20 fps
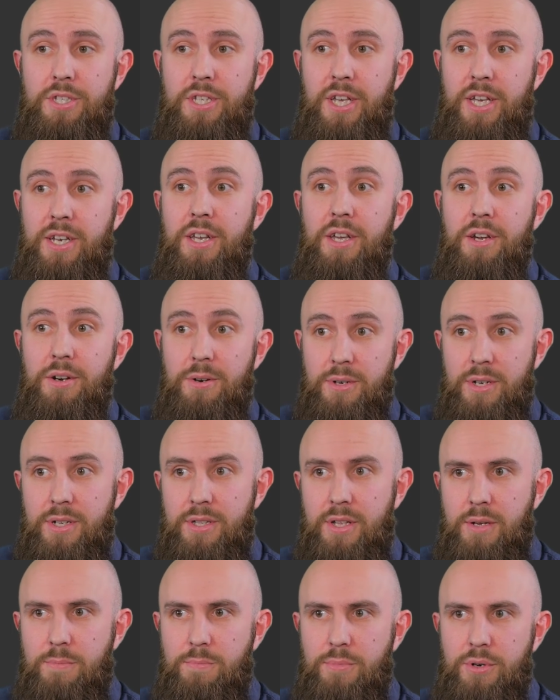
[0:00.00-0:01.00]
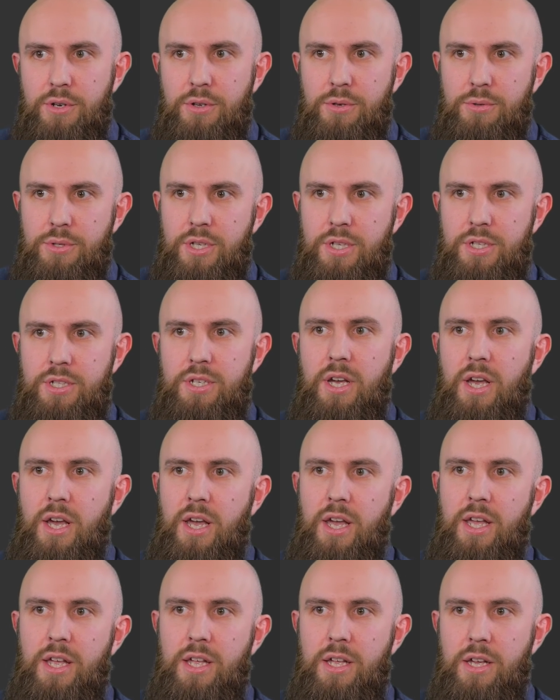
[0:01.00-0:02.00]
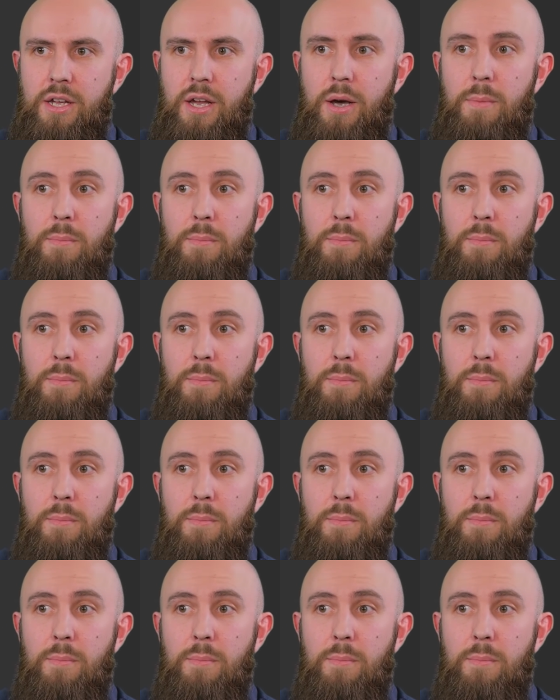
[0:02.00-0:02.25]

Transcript: Cendio that produces a